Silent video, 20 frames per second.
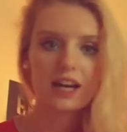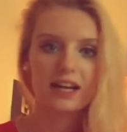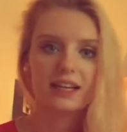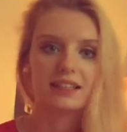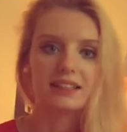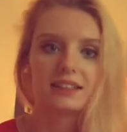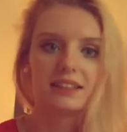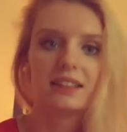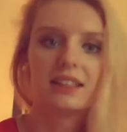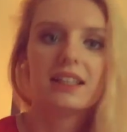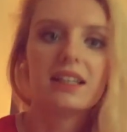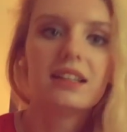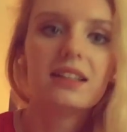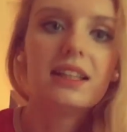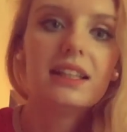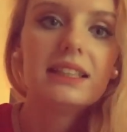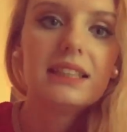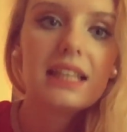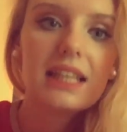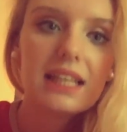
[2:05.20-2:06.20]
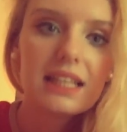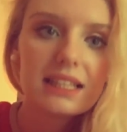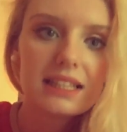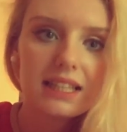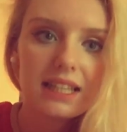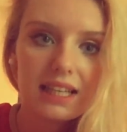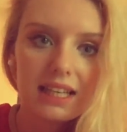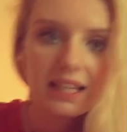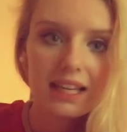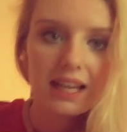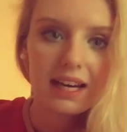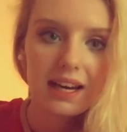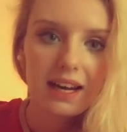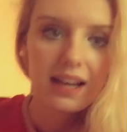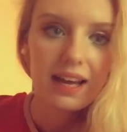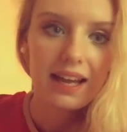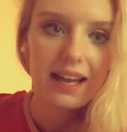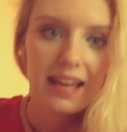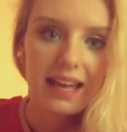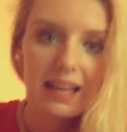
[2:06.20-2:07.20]
right, this is the
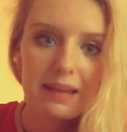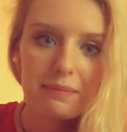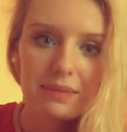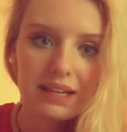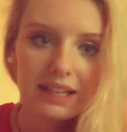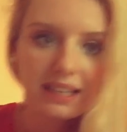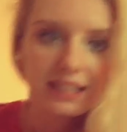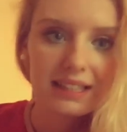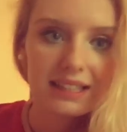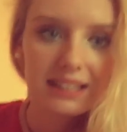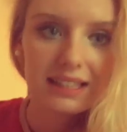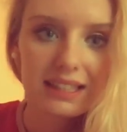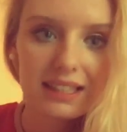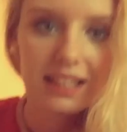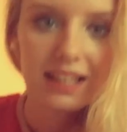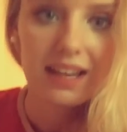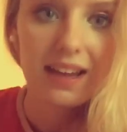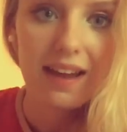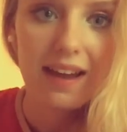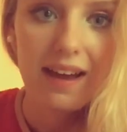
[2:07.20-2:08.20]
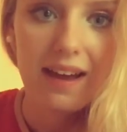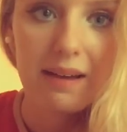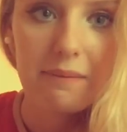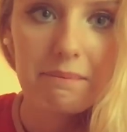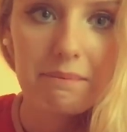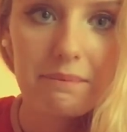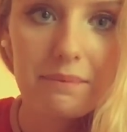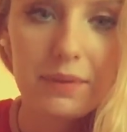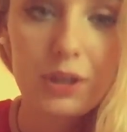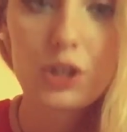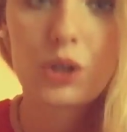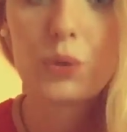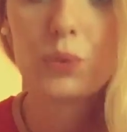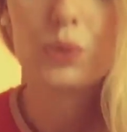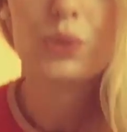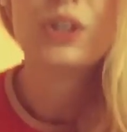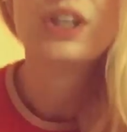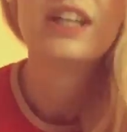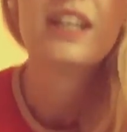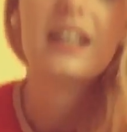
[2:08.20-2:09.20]
Emirates crew,
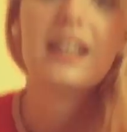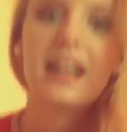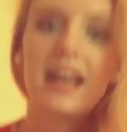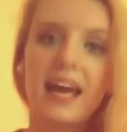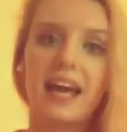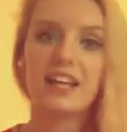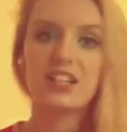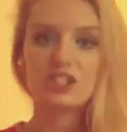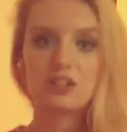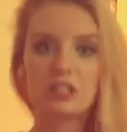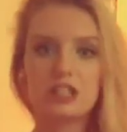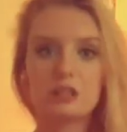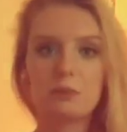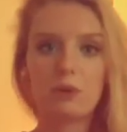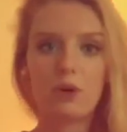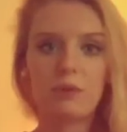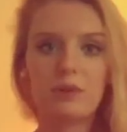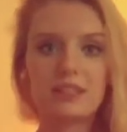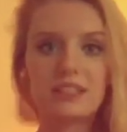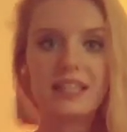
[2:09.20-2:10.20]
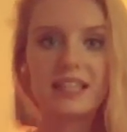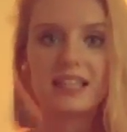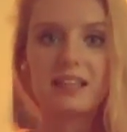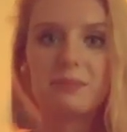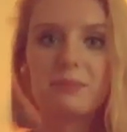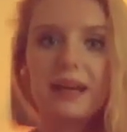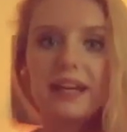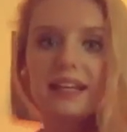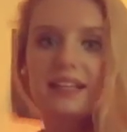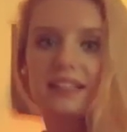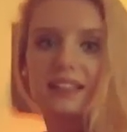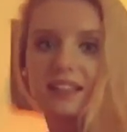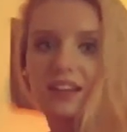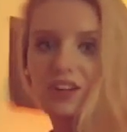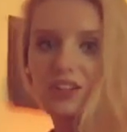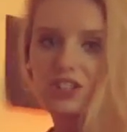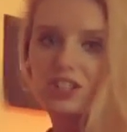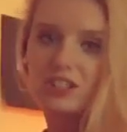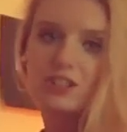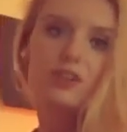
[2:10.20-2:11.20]
and she's probably taking a break,
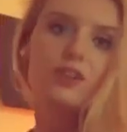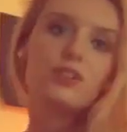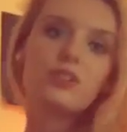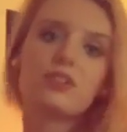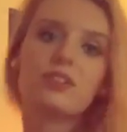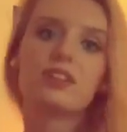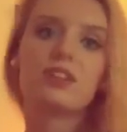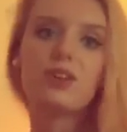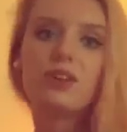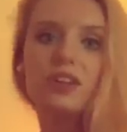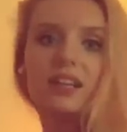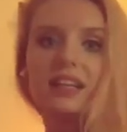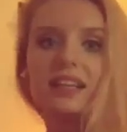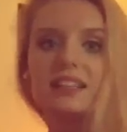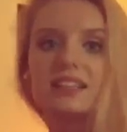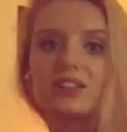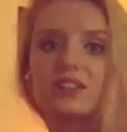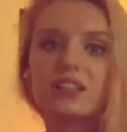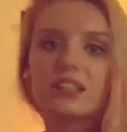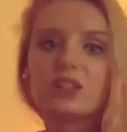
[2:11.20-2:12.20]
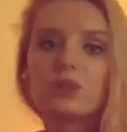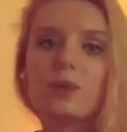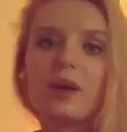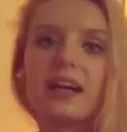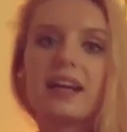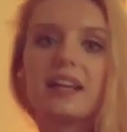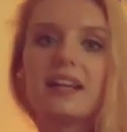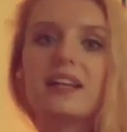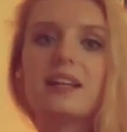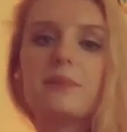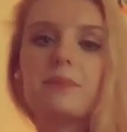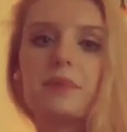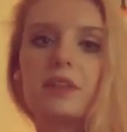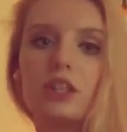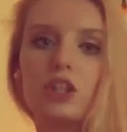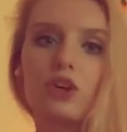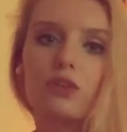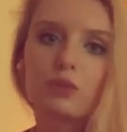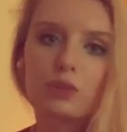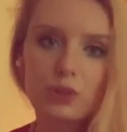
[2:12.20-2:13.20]
or she's going to the toilet, so that's why,
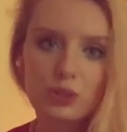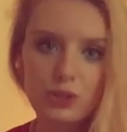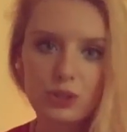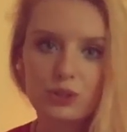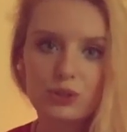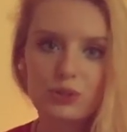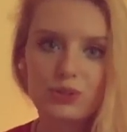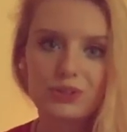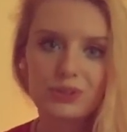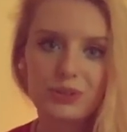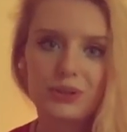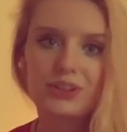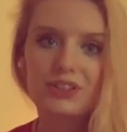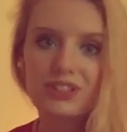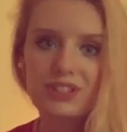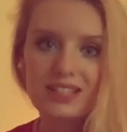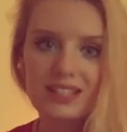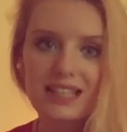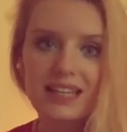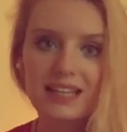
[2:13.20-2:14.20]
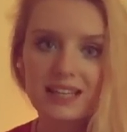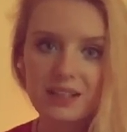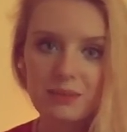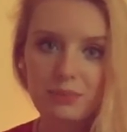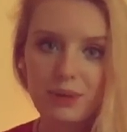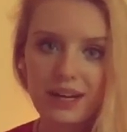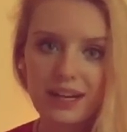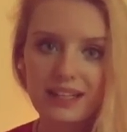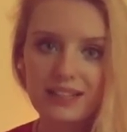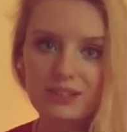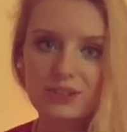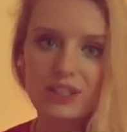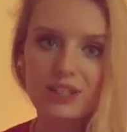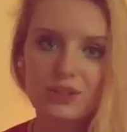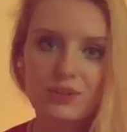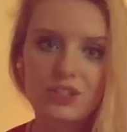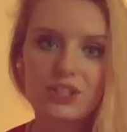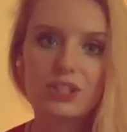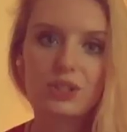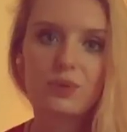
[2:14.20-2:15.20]
no, of course not to the toilet, she's taking a break, so that's
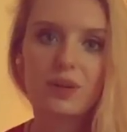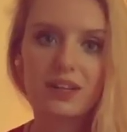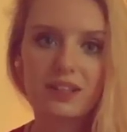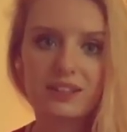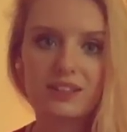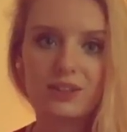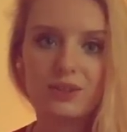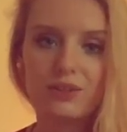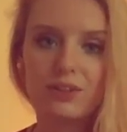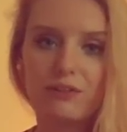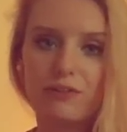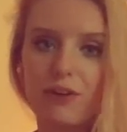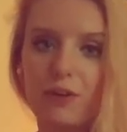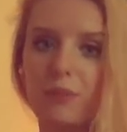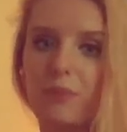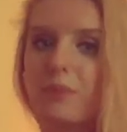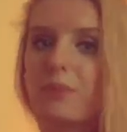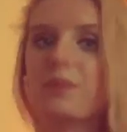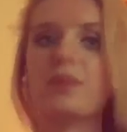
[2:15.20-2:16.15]
why she's wearing the uniform,